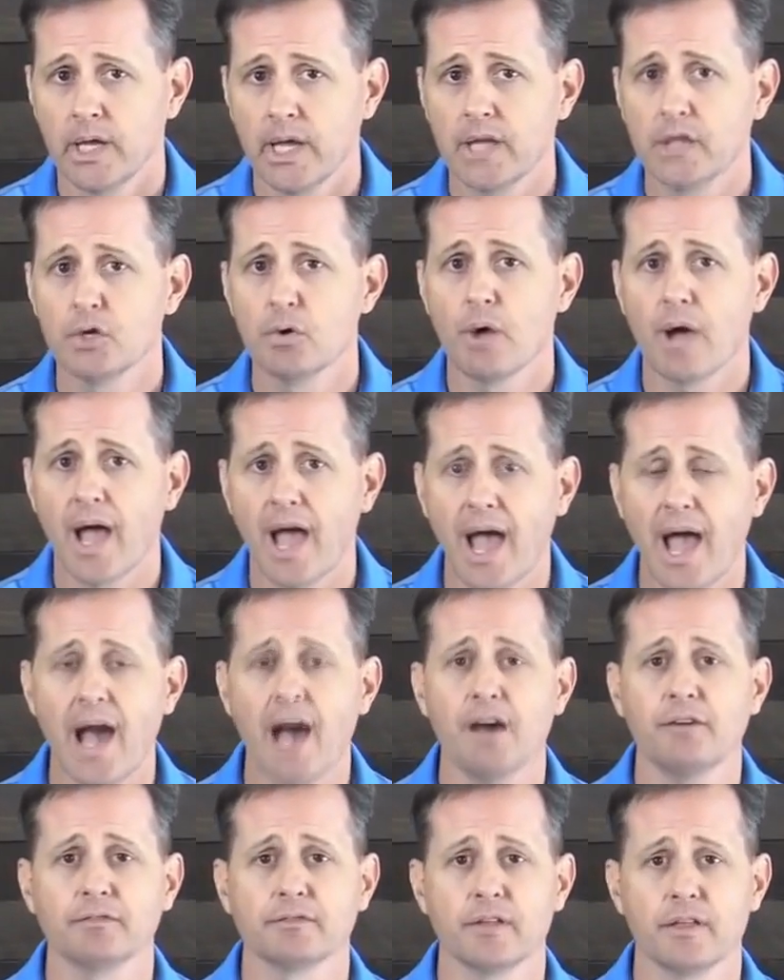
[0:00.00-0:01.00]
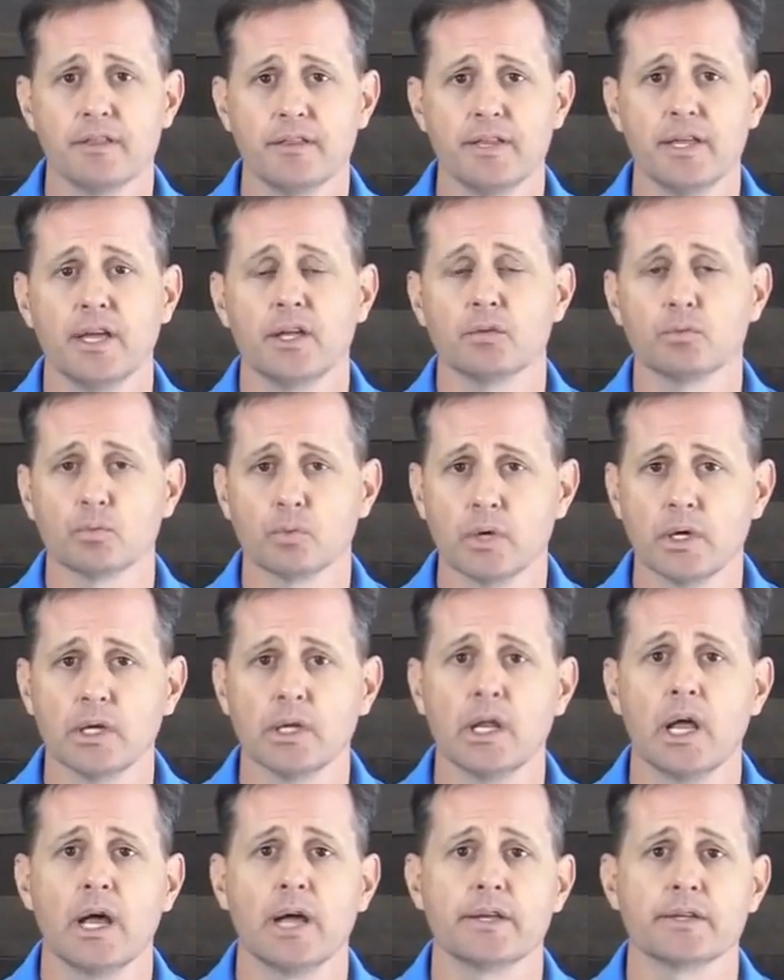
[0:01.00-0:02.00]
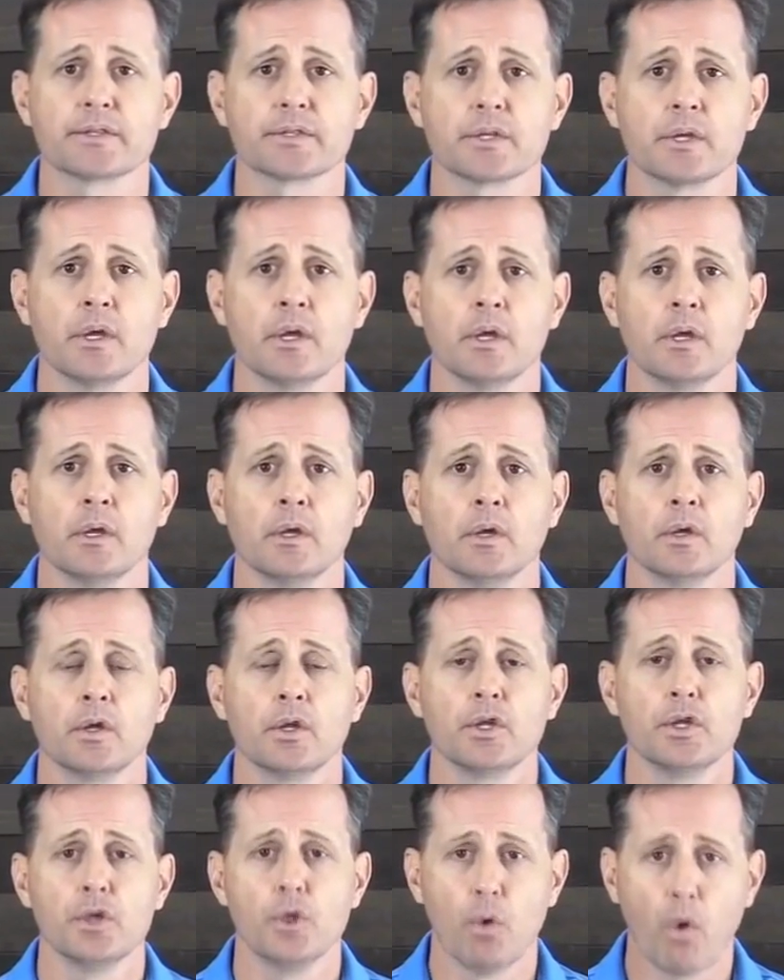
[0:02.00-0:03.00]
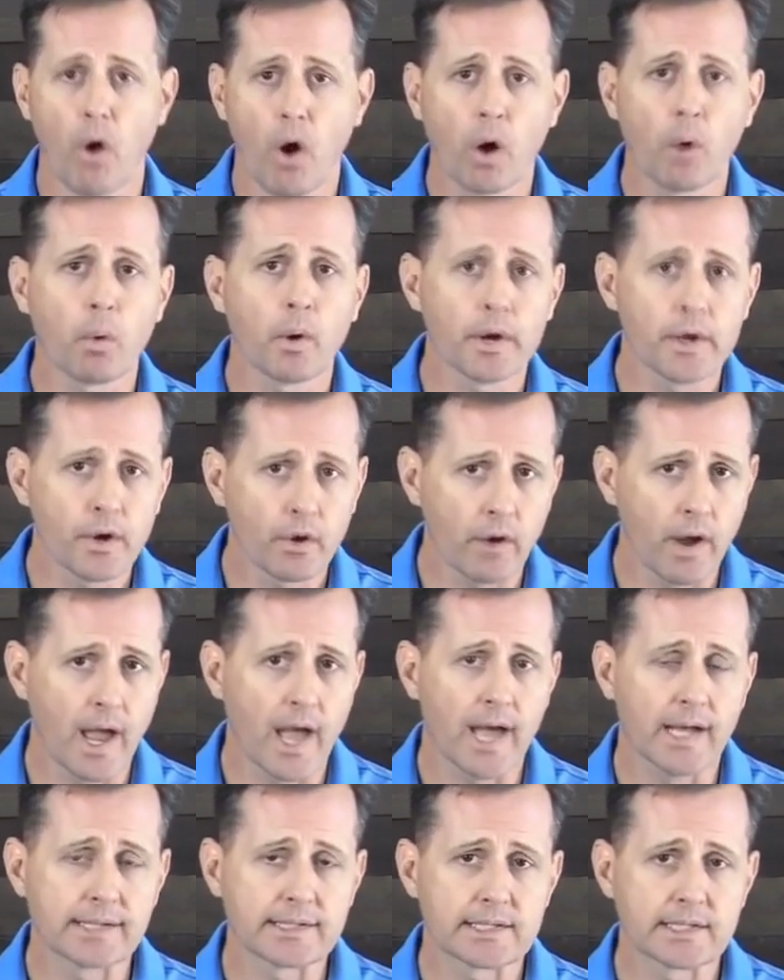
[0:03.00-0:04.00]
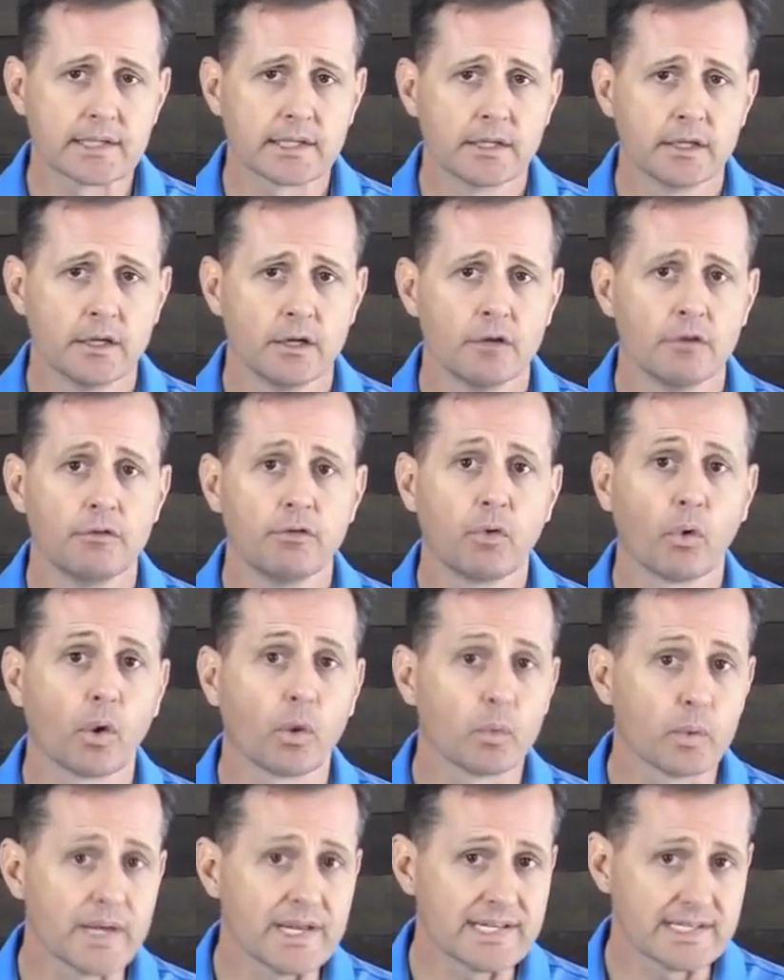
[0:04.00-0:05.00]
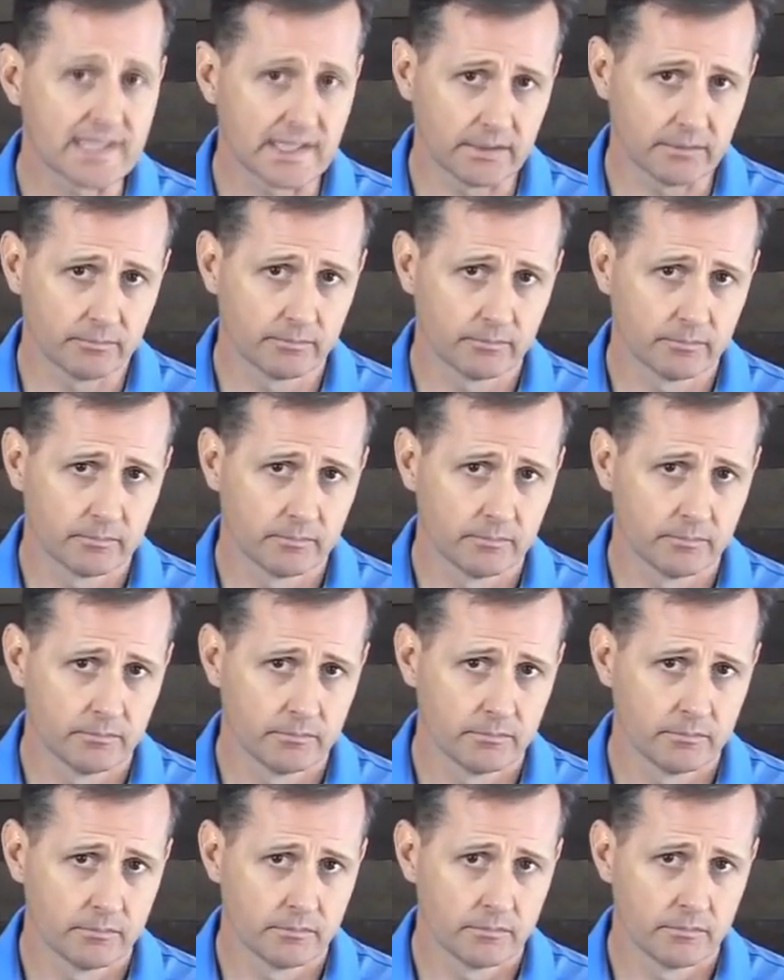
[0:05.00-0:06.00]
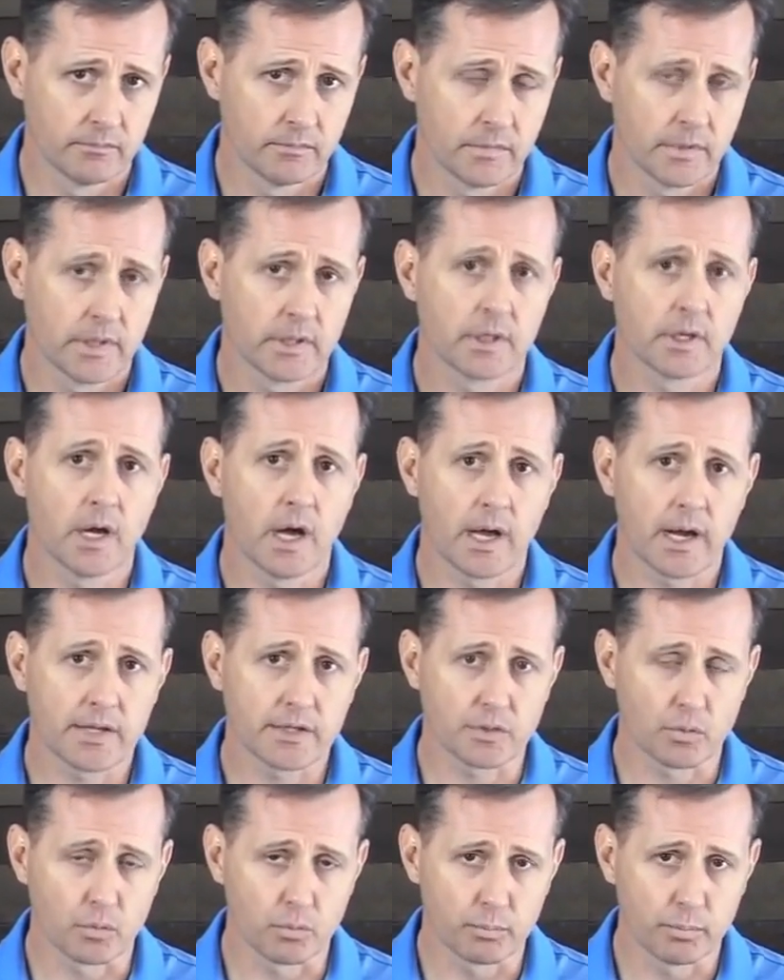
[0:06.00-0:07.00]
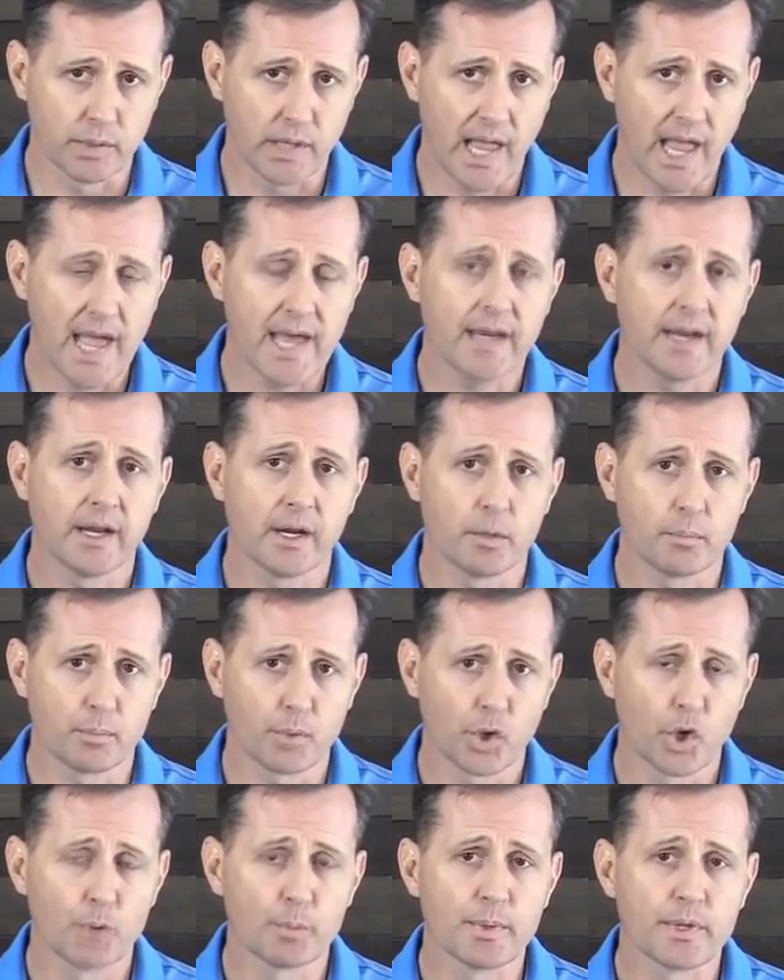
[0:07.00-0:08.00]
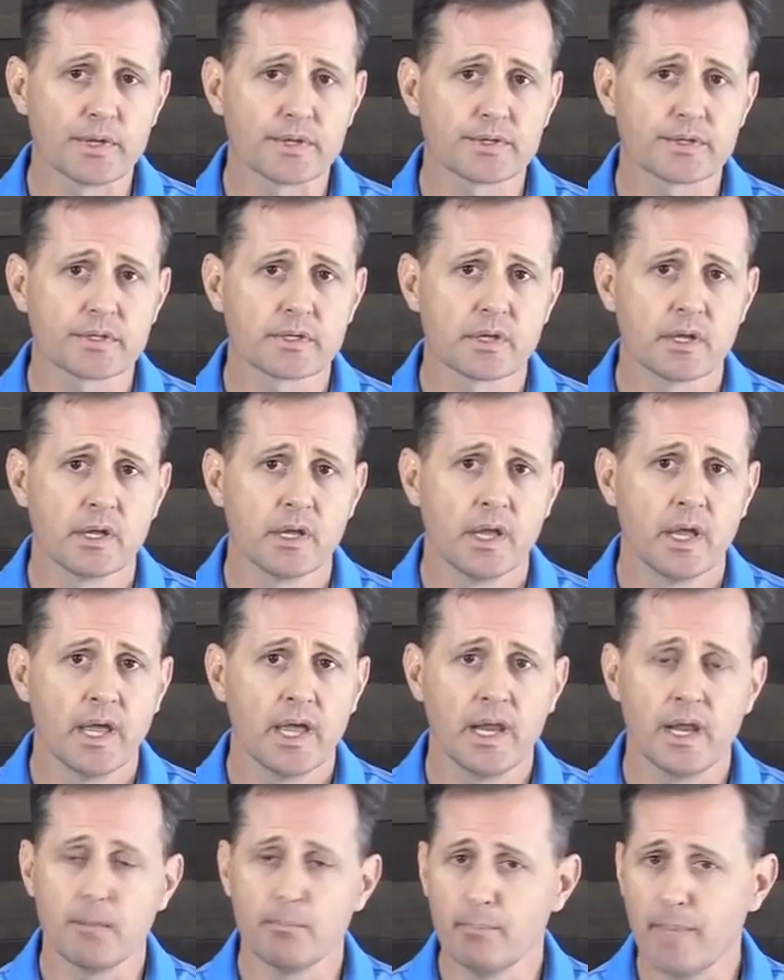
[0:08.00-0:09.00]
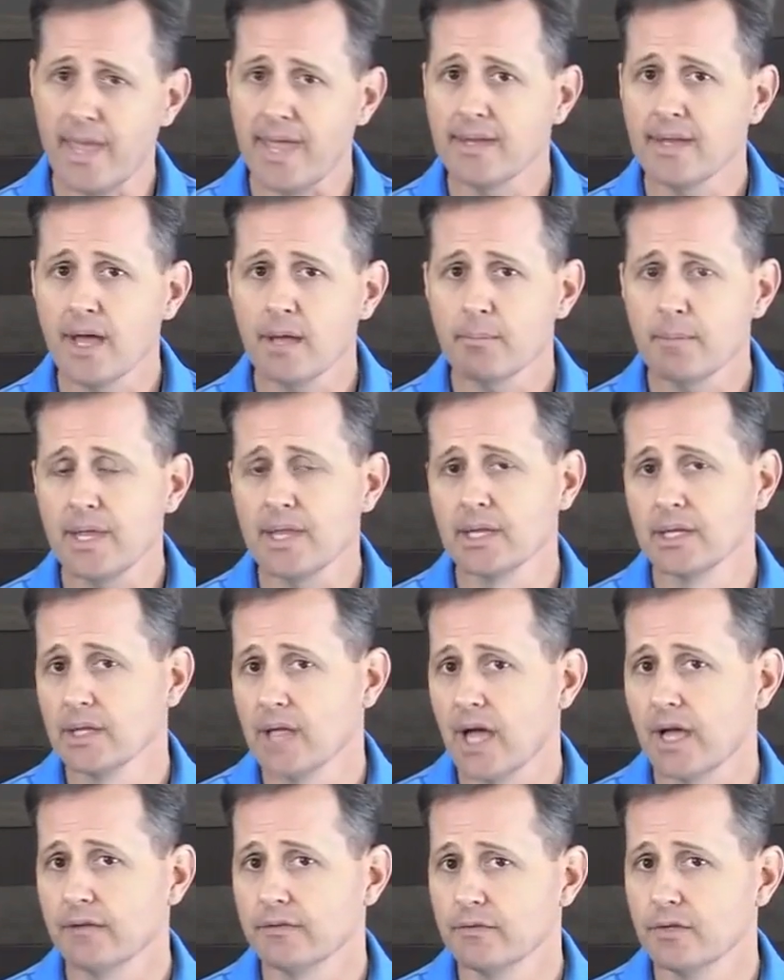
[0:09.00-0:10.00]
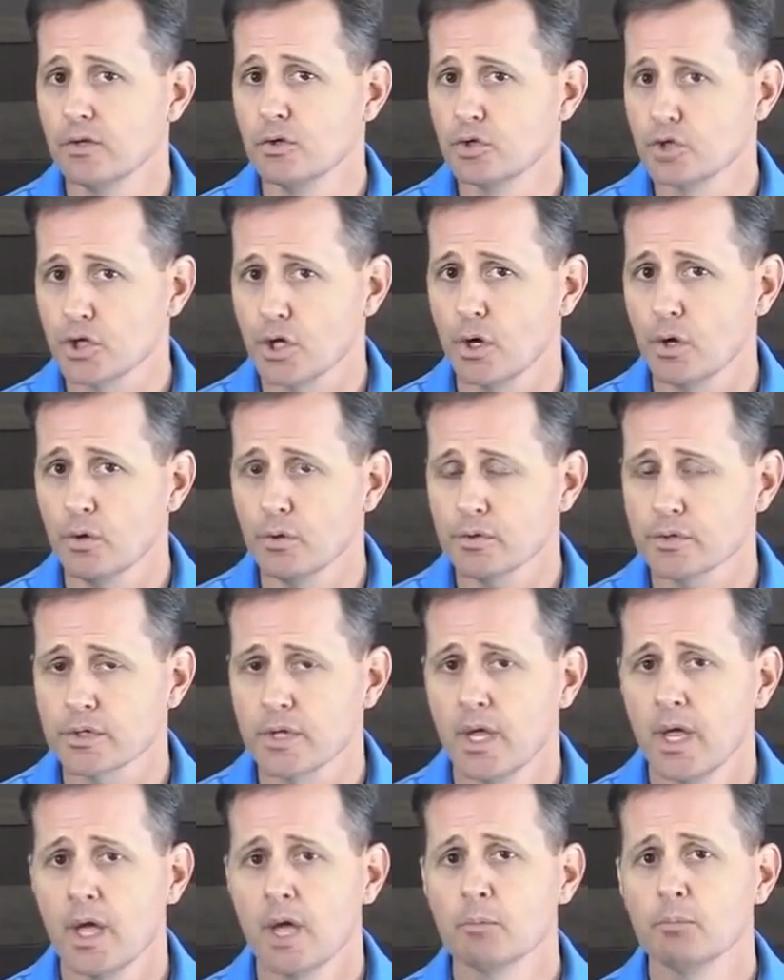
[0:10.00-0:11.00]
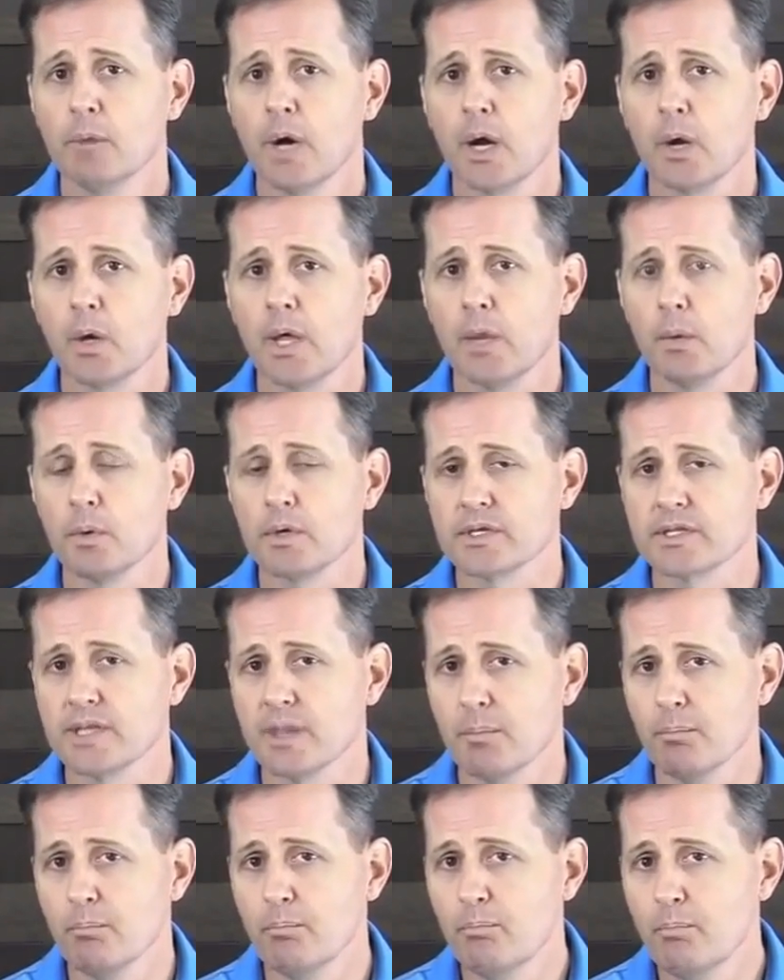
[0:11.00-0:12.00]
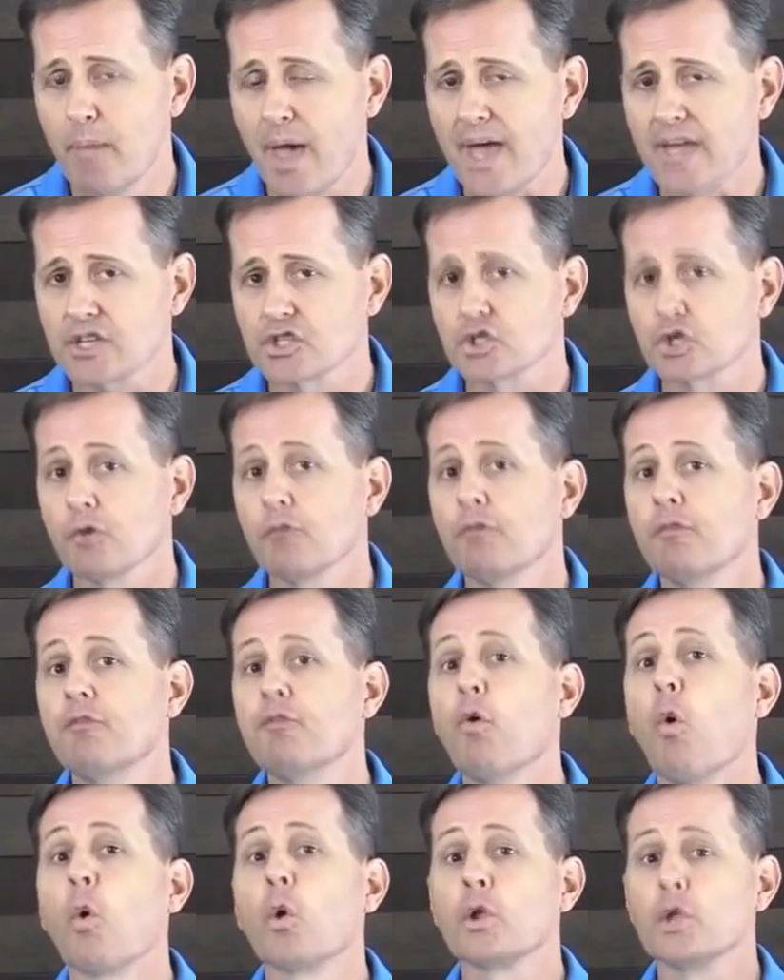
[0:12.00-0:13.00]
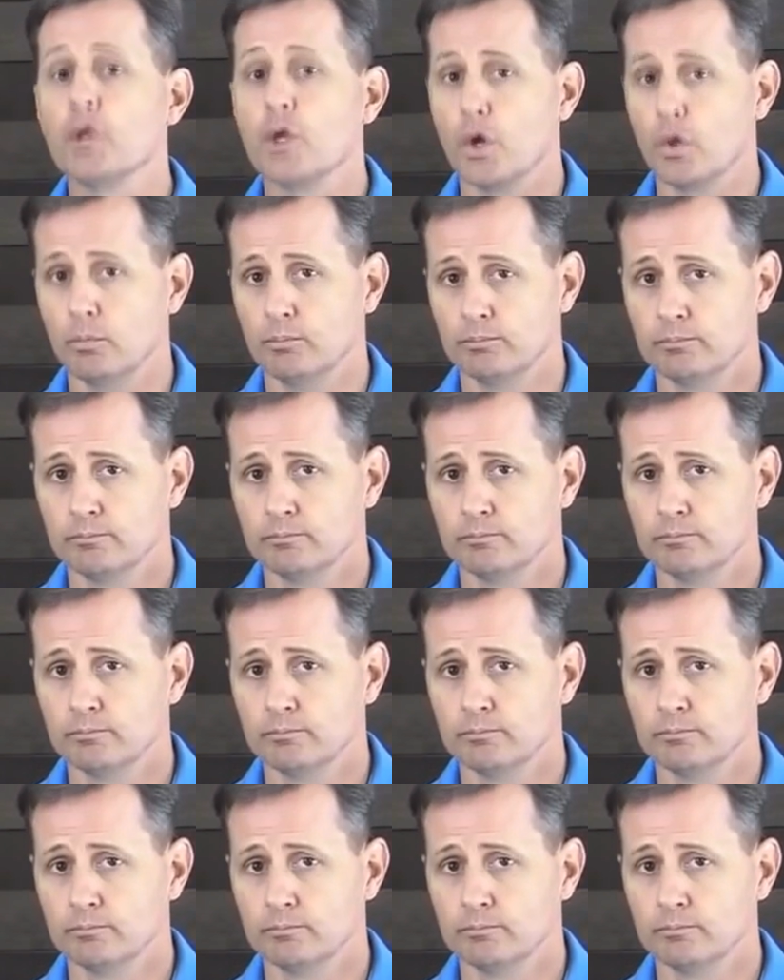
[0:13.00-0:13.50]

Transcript: And you have to then realize you are where you're at for a reason. God has a plan and a purpose. And it may not be the life you chose, but it was the best for you.